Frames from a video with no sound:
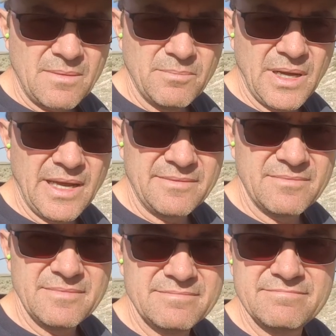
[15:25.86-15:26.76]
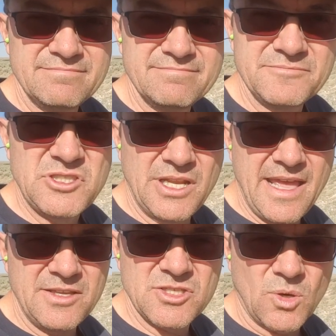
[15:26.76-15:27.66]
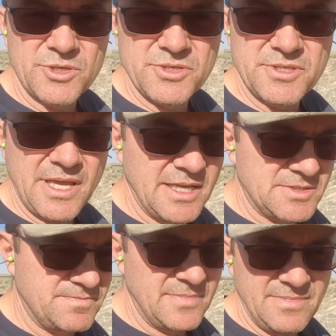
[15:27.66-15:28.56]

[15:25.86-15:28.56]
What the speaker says: But today's torture test